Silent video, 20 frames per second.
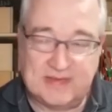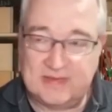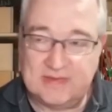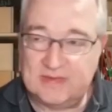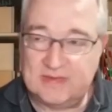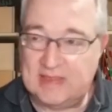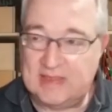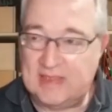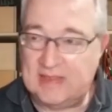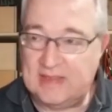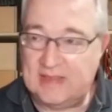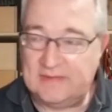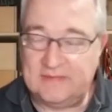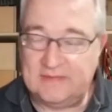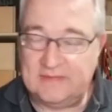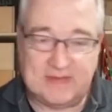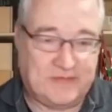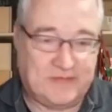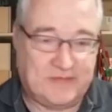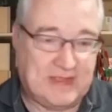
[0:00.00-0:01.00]
and
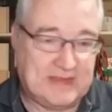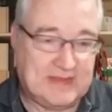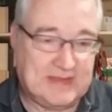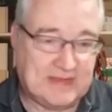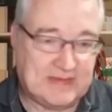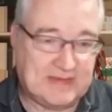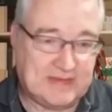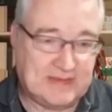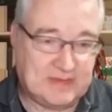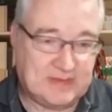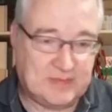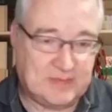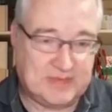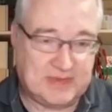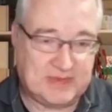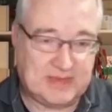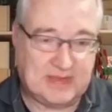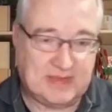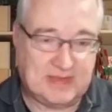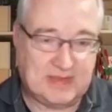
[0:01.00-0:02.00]
some file
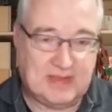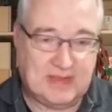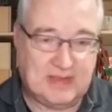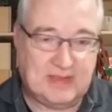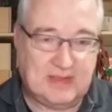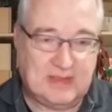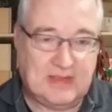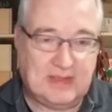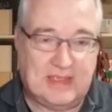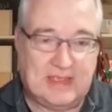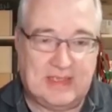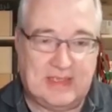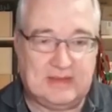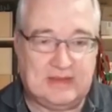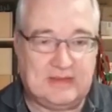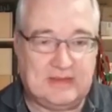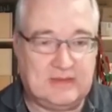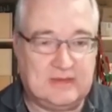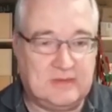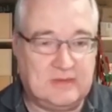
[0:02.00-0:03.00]
systems,
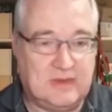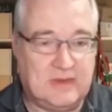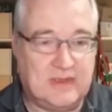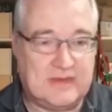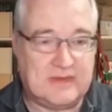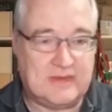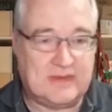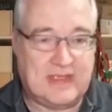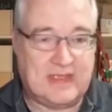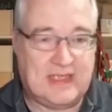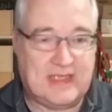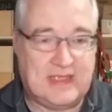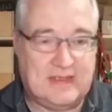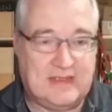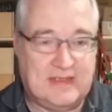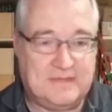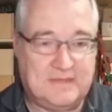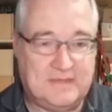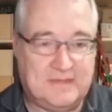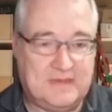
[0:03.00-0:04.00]
and could also
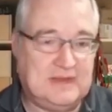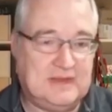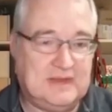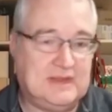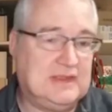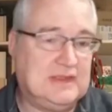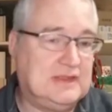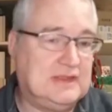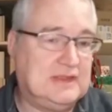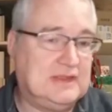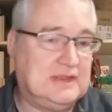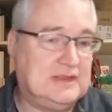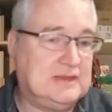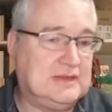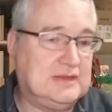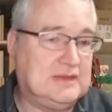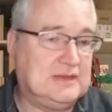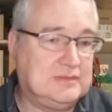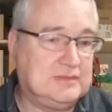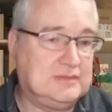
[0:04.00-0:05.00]
have
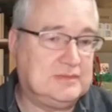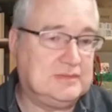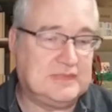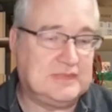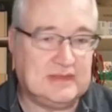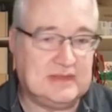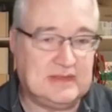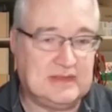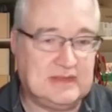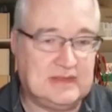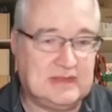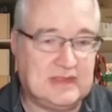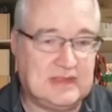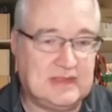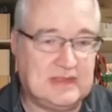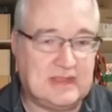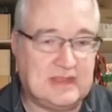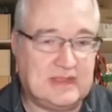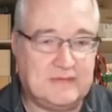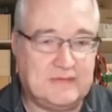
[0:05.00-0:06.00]
another kind of
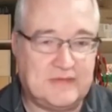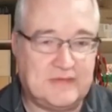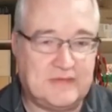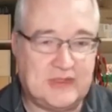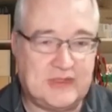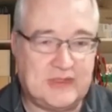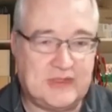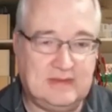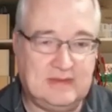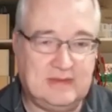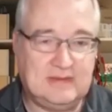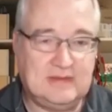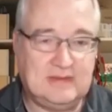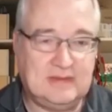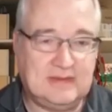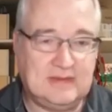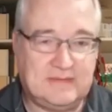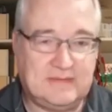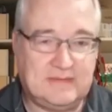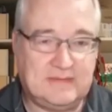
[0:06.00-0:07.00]
shell
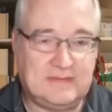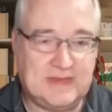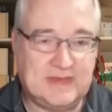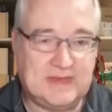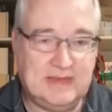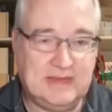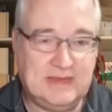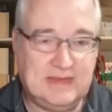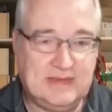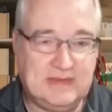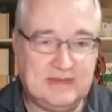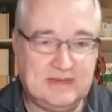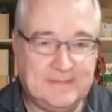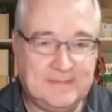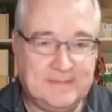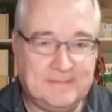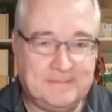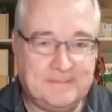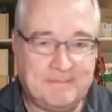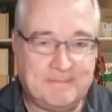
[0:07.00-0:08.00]
like we see here.
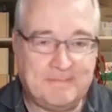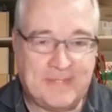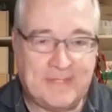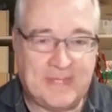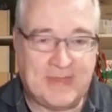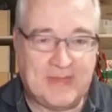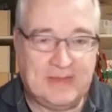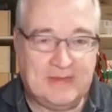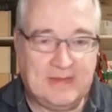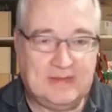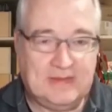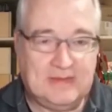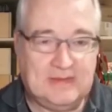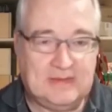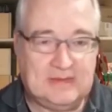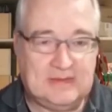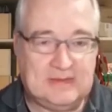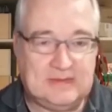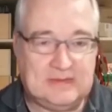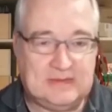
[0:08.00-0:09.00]

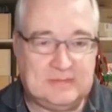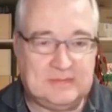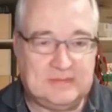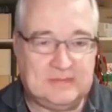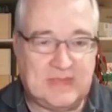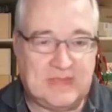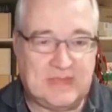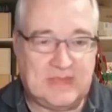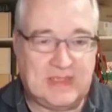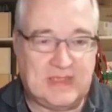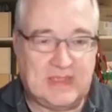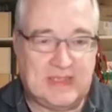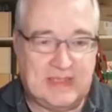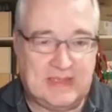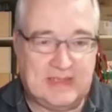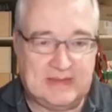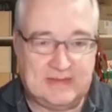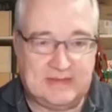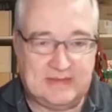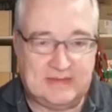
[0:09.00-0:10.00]

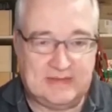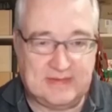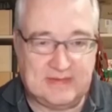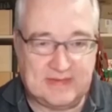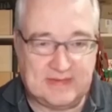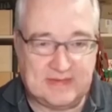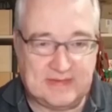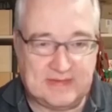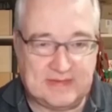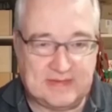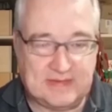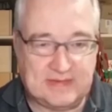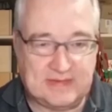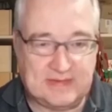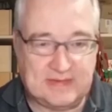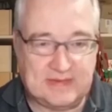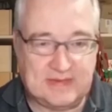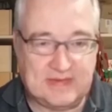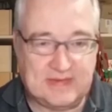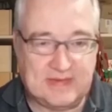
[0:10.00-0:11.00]
And this
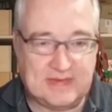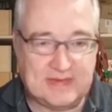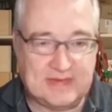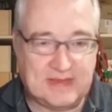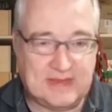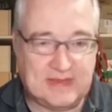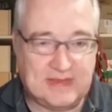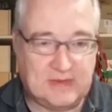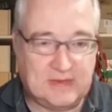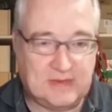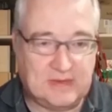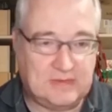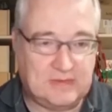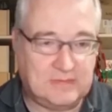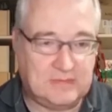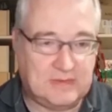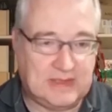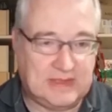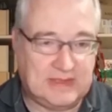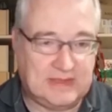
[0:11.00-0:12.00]
is now
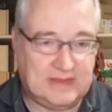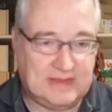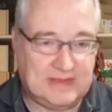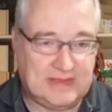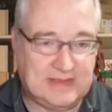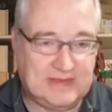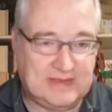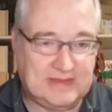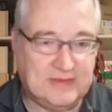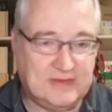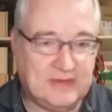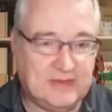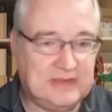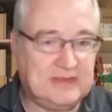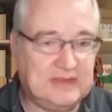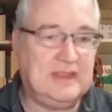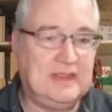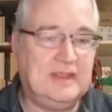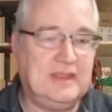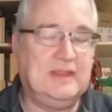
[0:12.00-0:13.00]
one that is not in
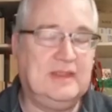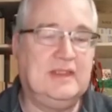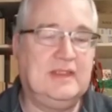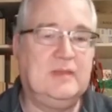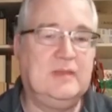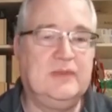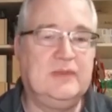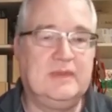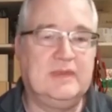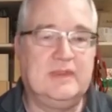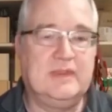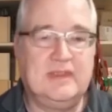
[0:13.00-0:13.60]
the boot